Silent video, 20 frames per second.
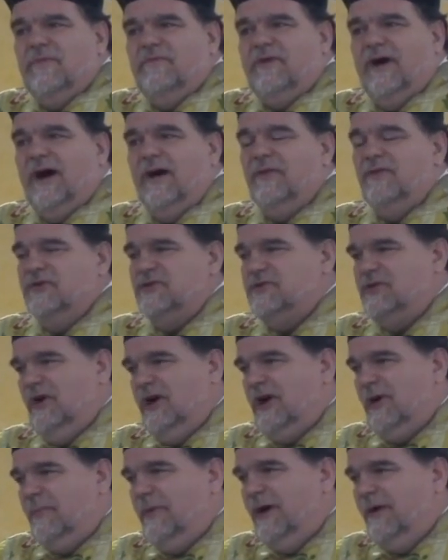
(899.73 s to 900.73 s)
Fathers
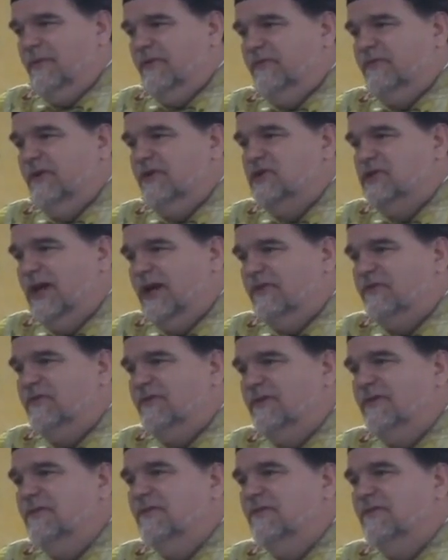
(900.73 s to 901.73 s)
talk about the
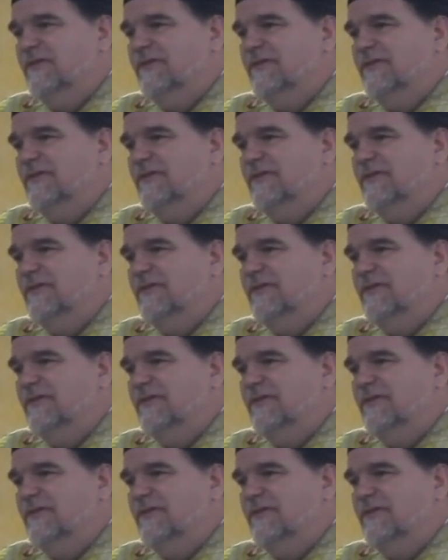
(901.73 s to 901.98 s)
suggestions.